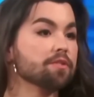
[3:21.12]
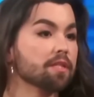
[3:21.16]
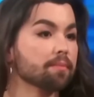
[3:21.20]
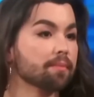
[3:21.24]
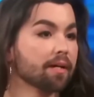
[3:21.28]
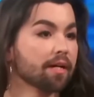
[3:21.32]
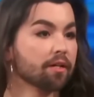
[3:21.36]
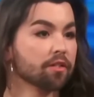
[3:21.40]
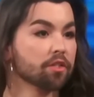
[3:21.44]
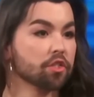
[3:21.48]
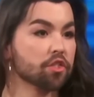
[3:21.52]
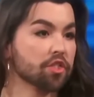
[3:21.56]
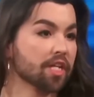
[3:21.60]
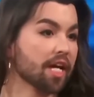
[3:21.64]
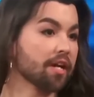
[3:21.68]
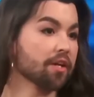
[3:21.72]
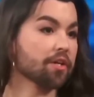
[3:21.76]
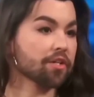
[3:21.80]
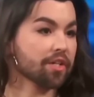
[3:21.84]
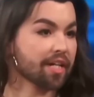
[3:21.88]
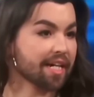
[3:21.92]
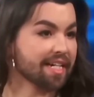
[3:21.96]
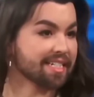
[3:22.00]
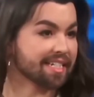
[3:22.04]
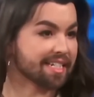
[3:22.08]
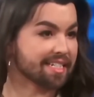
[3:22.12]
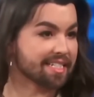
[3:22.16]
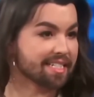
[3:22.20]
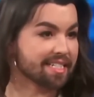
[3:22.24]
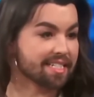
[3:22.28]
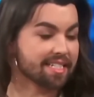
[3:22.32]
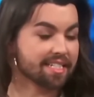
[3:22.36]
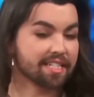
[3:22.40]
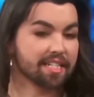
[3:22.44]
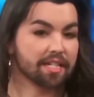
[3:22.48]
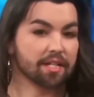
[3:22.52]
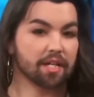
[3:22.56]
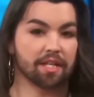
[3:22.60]
about gender
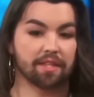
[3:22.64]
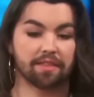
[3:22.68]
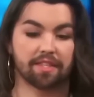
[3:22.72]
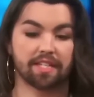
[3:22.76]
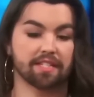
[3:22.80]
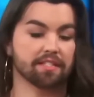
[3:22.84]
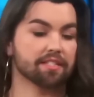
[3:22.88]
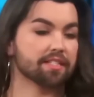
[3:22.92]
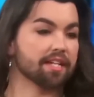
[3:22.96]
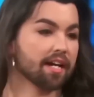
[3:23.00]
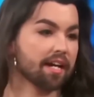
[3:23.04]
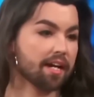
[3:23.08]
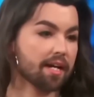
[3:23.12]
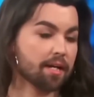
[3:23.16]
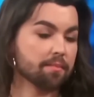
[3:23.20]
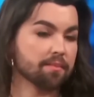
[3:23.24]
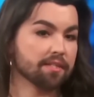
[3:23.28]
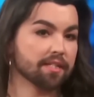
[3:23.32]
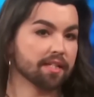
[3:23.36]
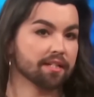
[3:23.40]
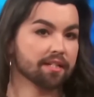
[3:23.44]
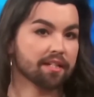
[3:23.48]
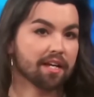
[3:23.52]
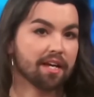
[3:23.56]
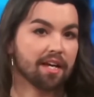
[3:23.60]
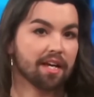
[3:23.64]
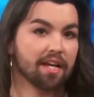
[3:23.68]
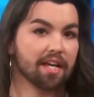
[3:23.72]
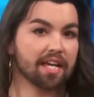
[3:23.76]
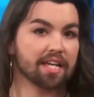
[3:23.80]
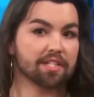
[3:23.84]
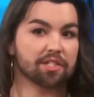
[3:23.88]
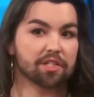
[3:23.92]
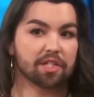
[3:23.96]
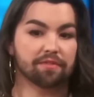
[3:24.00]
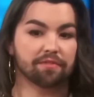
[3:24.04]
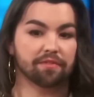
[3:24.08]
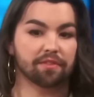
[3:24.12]
identity in these times, and it's
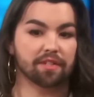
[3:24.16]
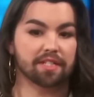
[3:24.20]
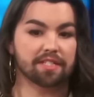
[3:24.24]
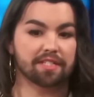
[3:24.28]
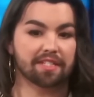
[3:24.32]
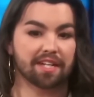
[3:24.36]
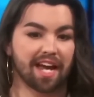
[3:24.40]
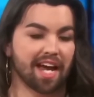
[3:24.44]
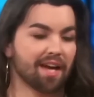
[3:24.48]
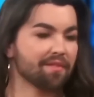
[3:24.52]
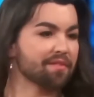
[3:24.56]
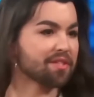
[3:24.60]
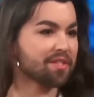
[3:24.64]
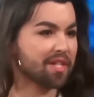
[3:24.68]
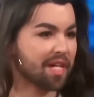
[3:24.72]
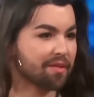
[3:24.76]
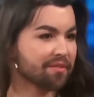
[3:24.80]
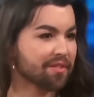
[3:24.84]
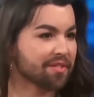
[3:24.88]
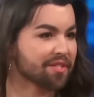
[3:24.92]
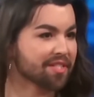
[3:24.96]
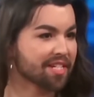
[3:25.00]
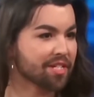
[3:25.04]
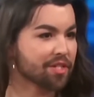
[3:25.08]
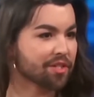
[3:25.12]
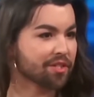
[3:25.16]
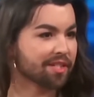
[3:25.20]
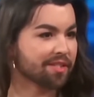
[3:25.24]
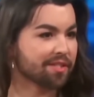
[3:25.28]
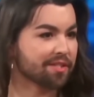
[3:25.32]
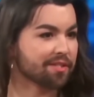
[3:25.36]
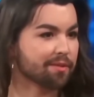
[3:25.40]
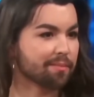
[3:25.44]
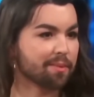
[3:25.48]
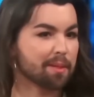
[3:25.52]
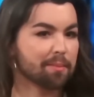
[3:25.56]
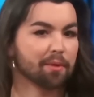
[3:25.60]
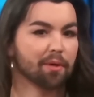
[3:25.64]
good for us to have these conversations so
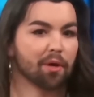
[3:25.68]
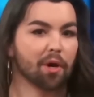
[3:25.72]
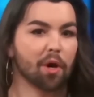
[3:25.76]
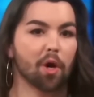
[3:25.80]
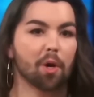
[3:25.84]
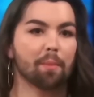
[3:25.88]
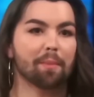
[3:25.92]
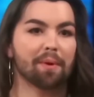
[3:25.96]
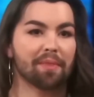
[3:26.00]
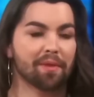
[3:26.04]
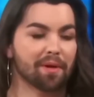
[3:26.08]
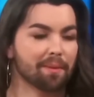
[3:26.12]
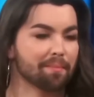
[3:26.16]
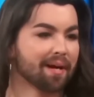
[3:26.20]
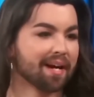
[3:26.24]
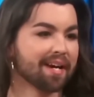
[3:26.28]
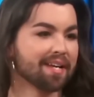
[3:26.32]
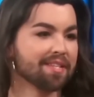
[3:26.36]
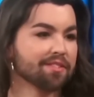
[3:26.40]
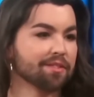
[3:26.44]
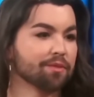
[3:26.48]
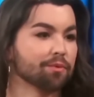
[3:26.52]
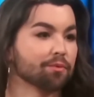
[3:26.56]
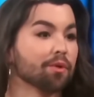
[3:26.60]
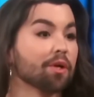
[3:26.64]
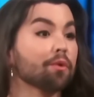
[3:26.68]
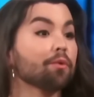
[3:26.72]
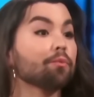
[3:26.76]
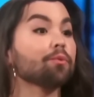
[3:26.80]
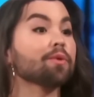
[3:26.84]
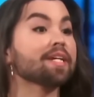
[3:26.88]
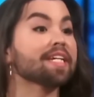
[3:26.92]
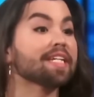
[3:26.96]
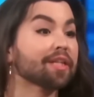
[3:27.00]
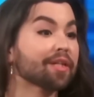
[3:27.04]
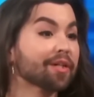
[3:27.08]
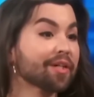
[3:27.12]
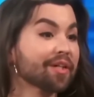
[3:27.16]
people open their minds and
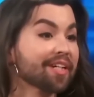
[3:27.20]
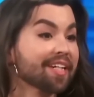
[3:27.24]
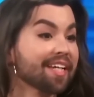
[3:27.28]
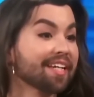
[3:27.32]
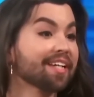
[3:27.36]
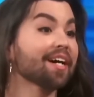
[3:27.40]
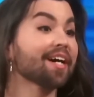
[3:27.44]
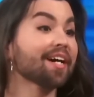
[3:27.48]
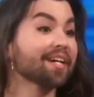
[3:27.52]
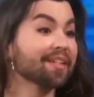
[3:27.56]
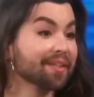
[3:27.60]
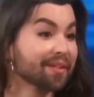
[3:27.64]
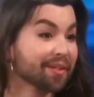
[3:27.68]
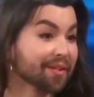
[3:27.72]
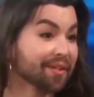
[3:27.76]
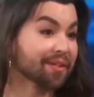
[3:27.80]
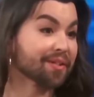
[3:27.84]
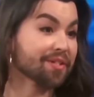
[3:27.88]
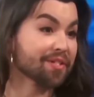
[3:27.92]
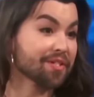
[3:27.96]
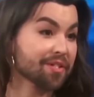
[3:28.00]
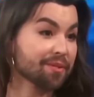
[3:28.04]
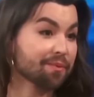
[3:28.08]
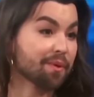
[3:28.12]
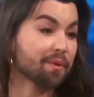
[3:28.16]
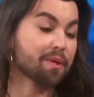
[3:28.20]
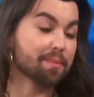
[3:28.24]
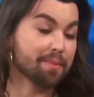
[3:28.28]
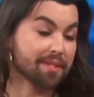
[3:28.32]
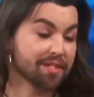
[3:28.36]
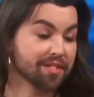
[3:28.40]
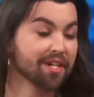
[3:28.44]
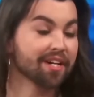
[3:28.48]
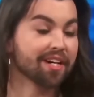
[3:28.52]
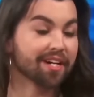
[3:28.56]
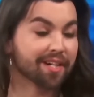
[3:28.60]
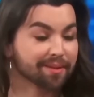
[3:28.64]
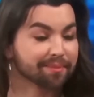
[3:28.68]
relearn and unlearn to what we've been
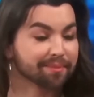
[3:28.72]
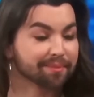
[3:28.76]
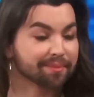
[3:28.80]
taught.